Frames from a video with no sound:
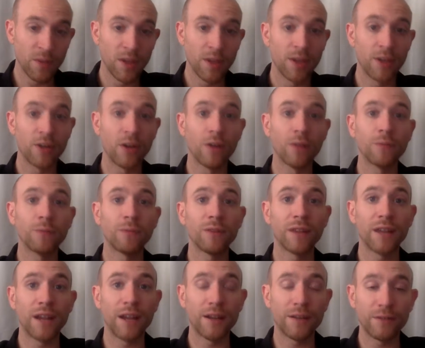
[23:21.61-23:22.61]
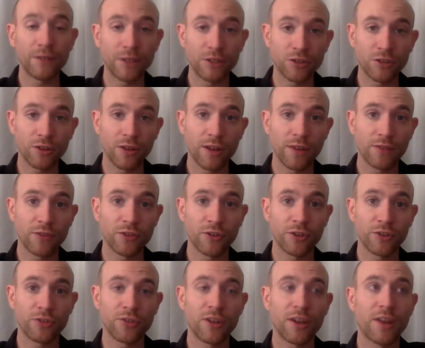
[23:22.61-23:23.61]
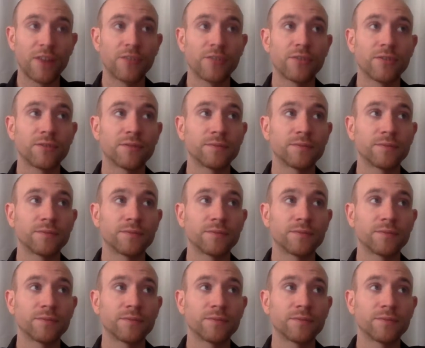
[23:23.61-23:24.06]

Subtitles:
and hopefully I eventually have success.